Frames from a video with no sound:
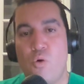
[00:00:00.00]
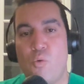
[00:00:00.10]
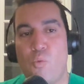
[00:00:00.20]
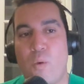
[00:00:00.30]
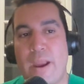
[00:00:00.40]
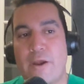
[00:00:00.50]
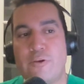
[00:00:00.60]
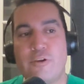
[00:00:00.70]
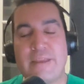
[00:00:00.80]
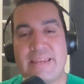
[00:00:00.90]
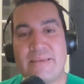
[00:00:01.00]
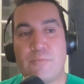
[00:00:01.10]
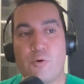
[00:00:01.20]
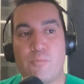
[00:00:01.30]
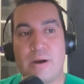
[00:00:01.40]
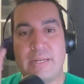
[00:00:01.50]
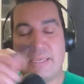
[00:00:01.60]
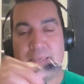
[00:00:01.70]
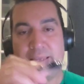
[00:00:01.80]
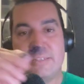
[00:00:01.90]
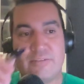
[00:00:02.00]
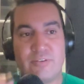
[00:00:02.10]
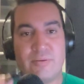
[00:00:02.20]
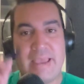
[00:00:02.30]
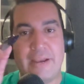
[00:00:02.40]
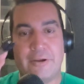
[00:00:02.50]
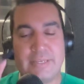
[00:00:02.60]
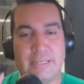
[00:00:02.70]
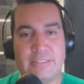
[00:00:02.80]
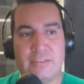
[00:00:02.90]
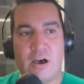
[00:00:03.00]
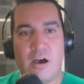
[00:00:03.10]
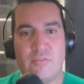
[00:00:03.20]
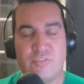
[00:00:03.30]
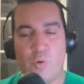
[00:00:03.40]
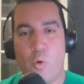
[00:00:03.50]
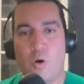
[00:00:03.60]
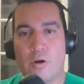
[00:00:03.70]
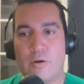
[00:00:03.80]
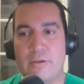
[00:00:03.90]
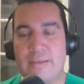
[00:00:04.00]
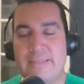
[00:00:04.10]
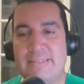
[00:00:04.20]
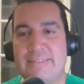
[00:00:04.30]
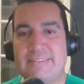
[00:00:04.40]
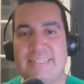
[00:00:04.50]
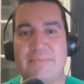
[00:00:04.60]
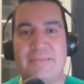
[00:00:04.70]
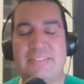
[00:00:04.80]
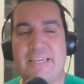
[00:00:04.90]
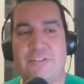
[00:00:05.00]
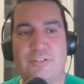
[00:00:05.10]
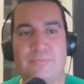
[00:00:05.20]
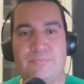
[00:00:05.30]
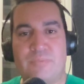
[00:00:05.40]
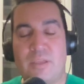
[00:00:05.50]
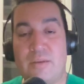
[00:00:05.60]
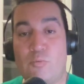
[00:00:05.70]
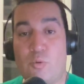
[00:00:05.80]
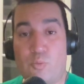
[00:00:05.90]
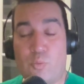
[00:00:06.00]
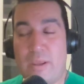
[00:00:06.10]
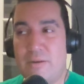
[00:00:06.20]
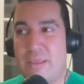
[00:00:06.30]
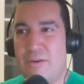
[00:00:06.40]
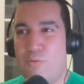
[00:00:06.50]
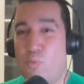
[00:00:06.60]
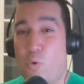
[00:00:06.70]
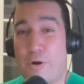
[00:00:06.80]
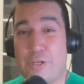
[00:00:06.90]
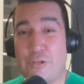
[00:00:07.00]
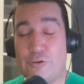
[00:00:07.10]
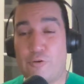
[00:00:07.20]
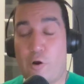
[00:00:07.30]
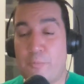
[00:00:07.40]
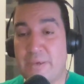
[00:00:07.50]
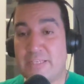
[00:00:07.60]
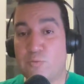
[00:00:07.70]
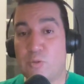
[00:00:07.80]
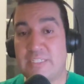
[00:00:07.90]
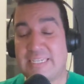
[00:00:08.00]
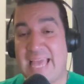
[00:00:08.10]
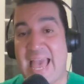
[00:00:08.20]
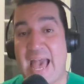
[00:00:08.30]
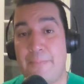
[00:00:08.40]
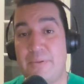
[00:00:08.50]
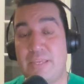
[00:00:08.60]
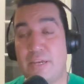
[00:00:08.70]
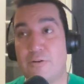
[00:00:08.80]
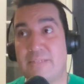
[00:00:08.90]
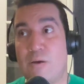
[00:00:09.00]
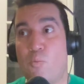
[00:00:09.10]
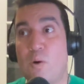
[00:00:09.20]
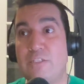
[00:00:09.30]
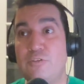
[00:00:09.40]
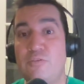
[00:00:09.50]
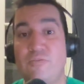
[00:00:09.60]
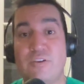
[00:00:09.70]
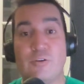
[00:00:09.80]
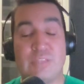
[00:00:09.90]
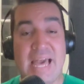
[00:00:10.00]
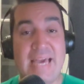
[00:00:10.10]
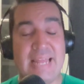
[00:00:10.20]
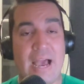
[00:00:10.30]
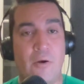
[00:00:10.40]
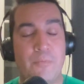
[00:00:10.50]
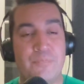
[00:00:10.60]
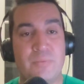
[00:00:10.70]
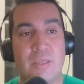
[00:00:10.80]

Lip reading: where you're getting more money in different areas of your segmentation. And where can you grow? Because what's going to happen here is that once you figure that out,